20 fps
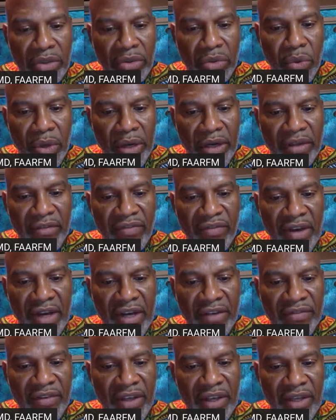
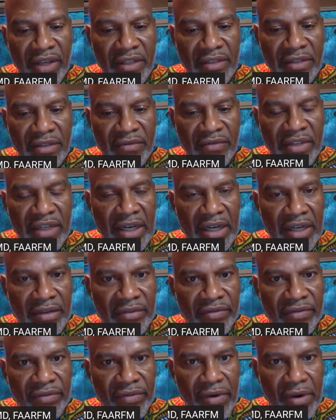25 kids have
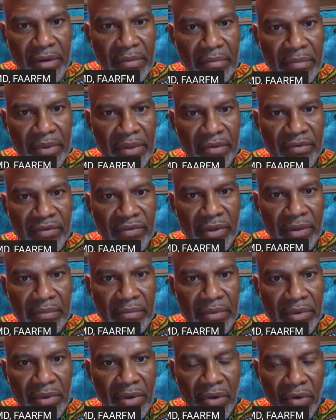died from
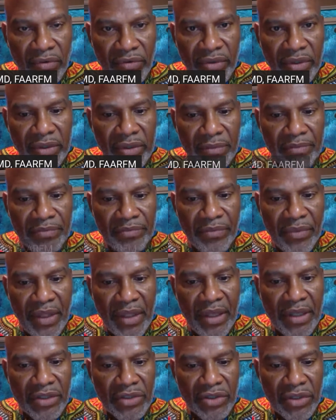COVID
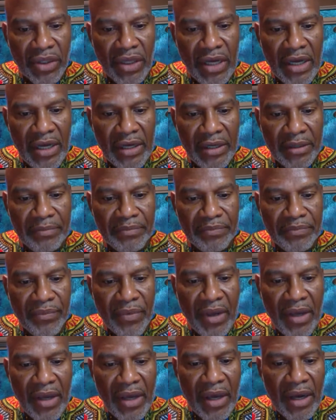in July.
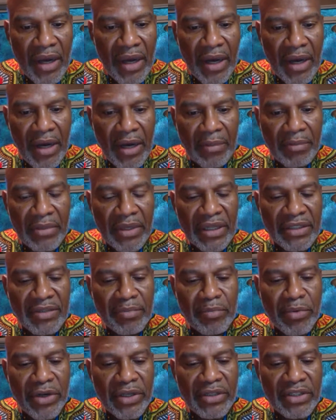
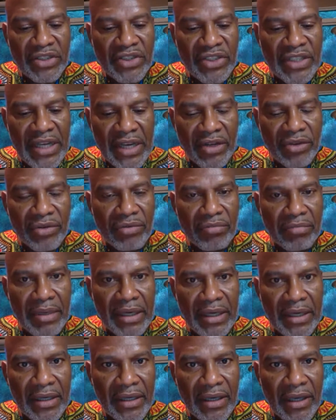Let's break this down
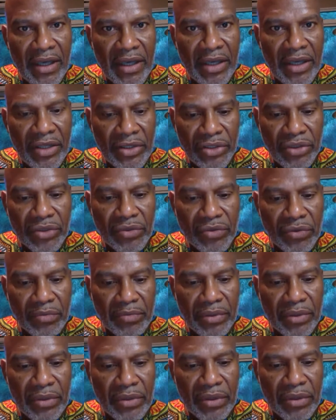by age
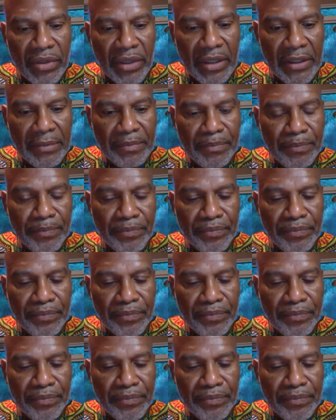group, okay?